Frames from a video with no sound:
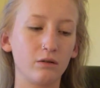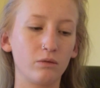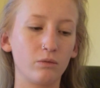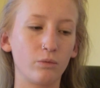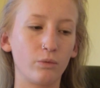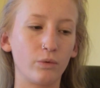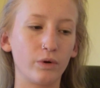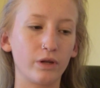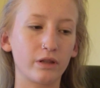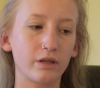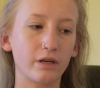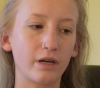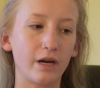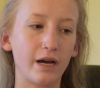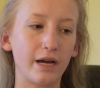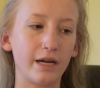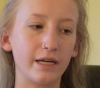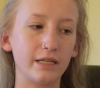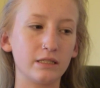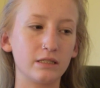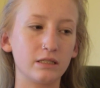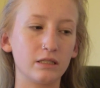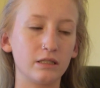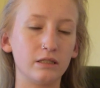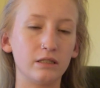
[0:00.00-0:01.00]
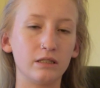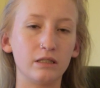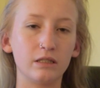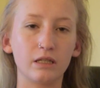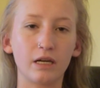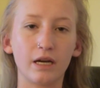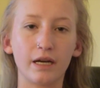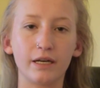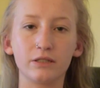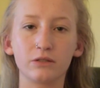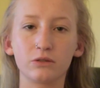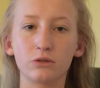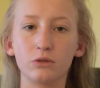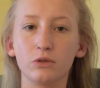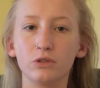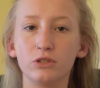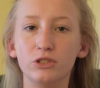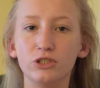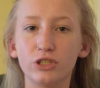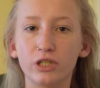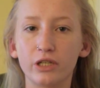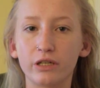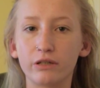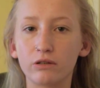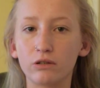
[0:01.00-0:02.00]
with guys in high school in
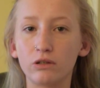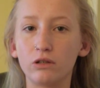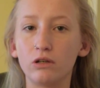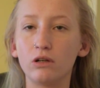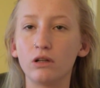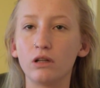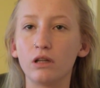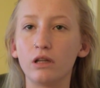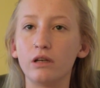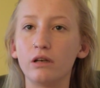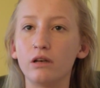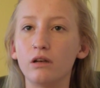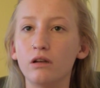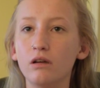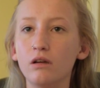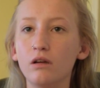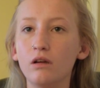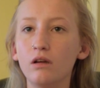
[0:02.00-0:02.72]
general, and